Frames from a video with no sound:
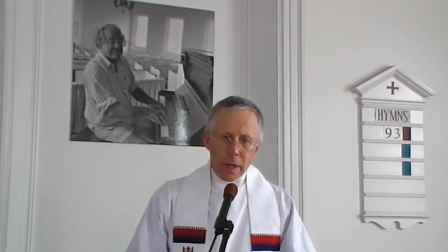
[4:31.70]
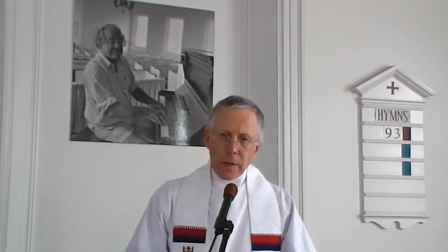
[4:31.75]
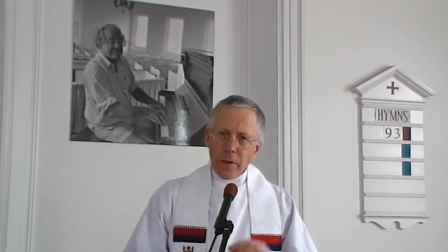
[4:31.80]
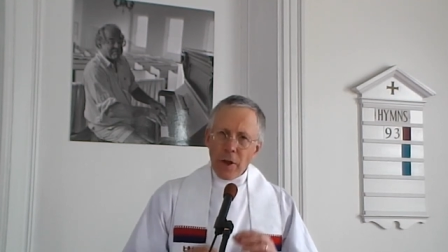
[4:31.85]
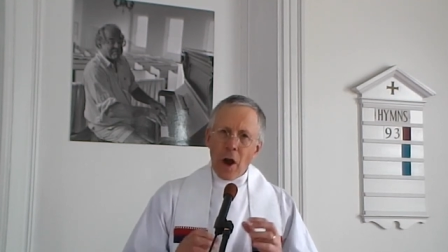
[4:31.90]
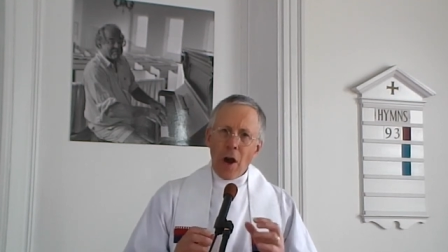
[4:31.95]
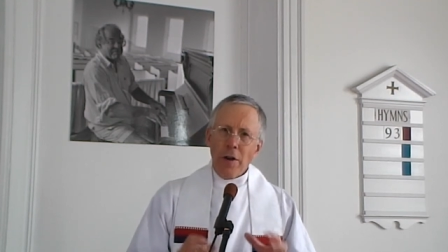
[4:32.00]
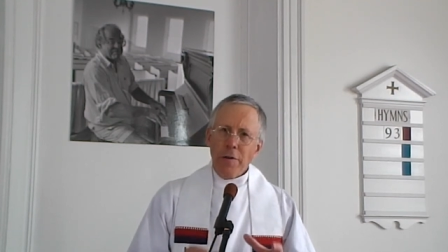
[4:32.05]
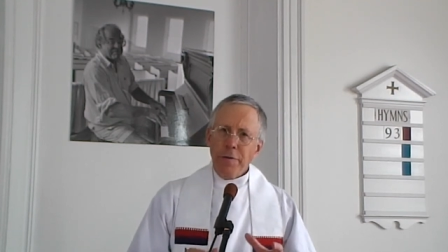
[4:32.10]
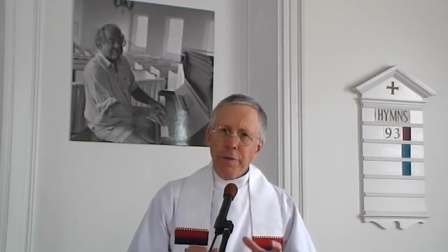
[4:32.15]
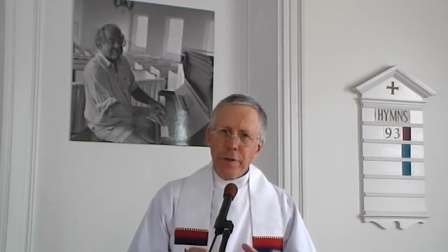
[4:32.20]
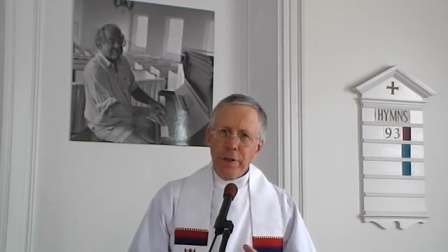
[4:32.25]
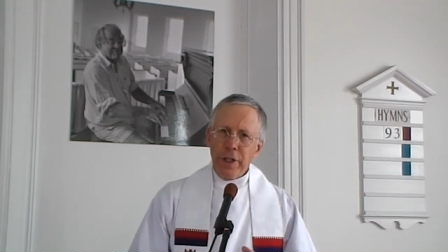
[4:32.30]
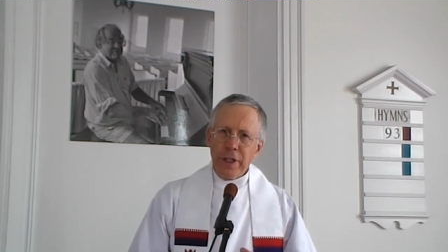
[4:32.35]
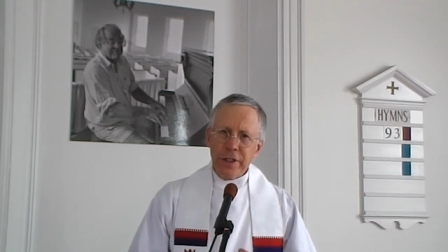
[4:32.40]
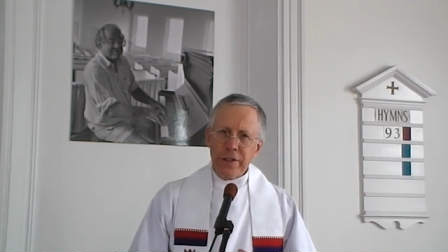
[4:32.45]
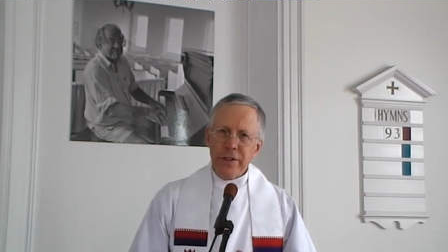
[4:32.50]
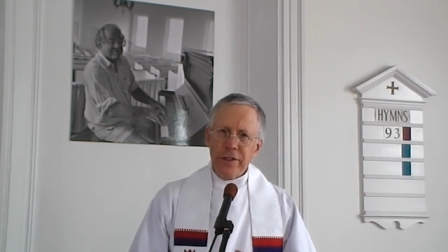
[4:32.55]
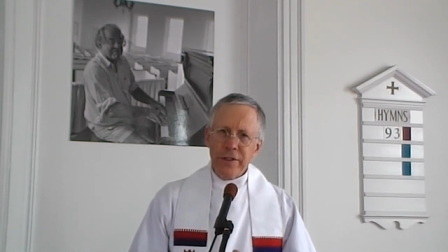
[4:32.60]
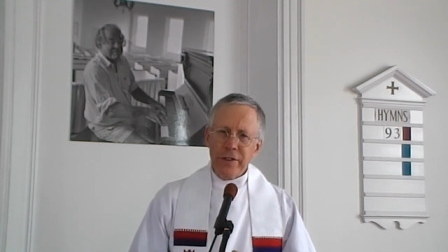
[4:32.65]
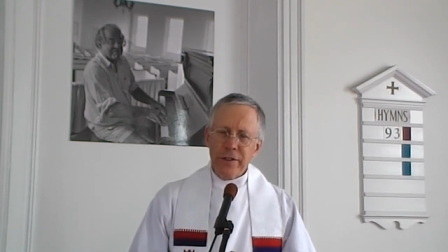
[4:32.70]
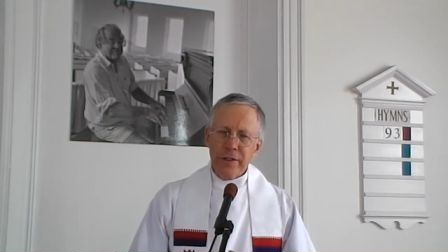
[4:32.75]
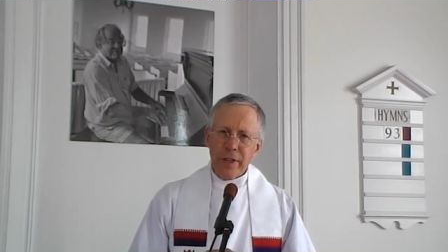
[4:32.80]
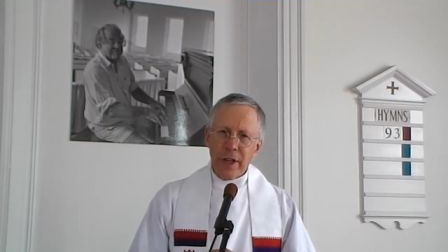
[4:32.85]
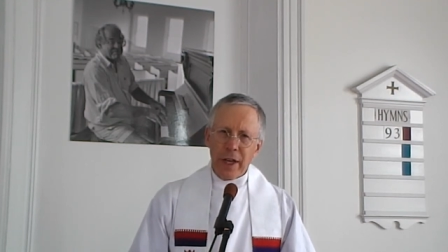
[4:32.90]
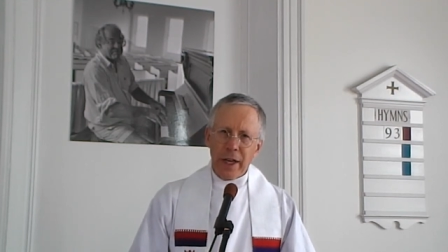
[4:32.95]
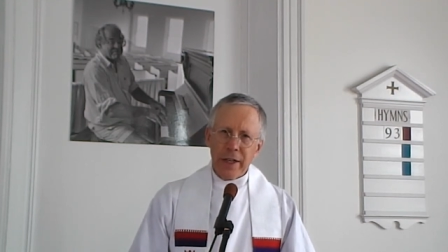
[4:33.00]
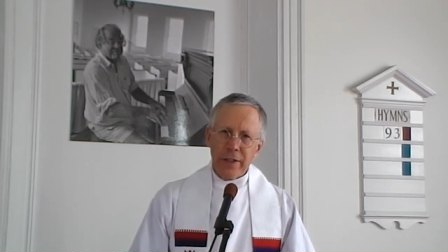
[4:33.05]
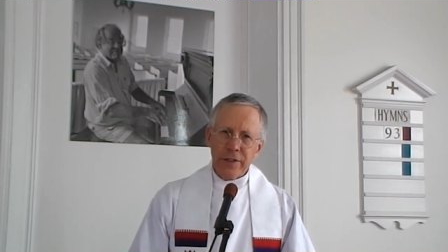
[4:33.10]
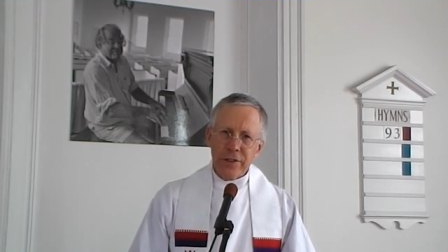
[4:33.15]
The Heartfulness
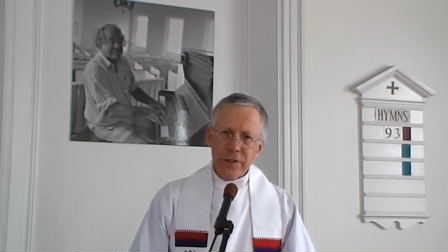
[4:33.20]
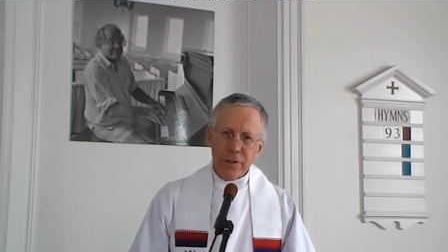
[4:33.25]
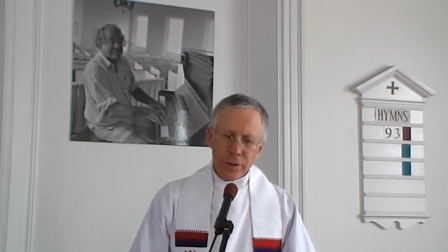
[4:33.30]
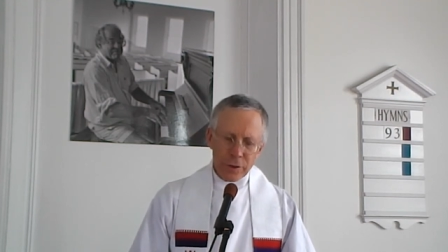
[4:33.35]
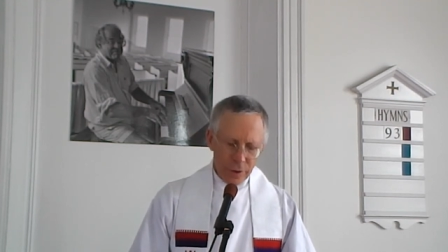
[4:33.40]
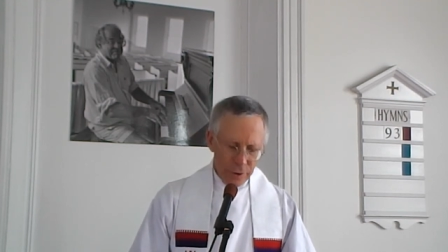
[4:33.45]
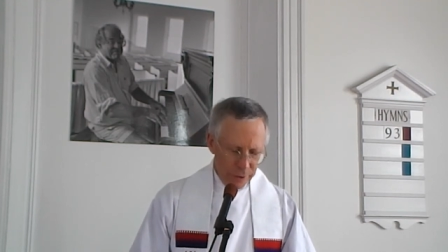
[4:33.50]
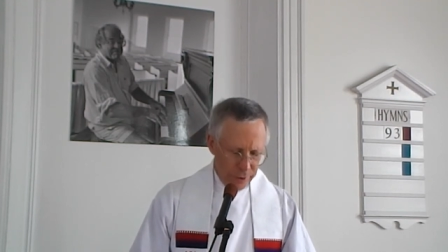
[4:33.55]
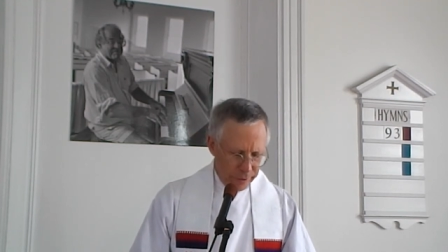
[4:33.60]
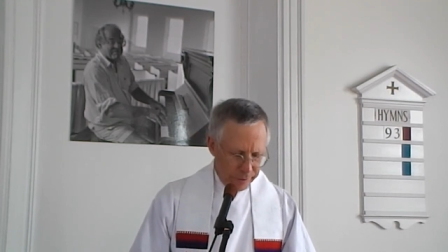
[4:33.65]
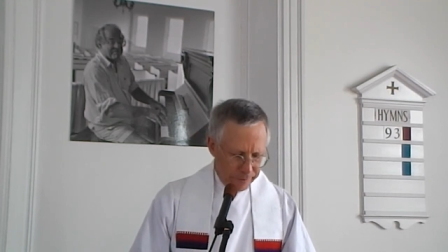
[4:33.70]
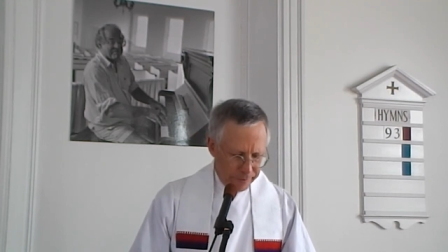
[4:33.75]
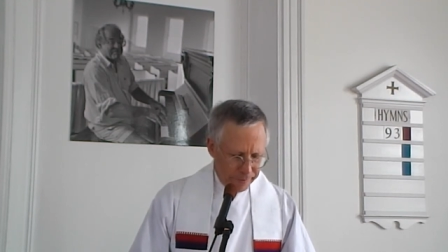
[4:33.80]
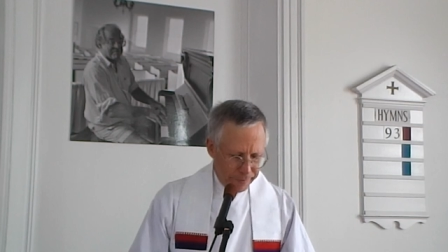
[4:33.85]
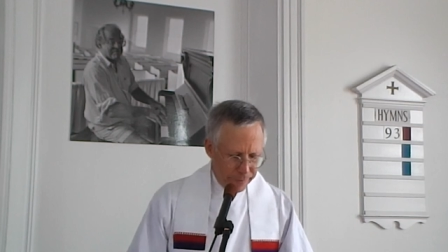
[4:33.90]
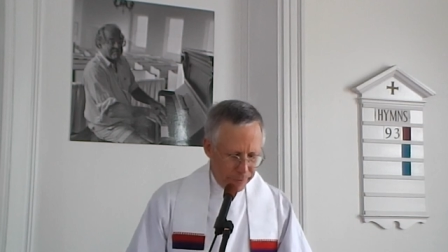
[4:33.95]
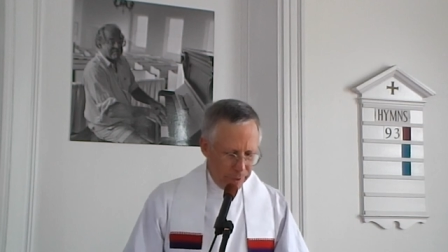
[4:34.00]
uh, Circle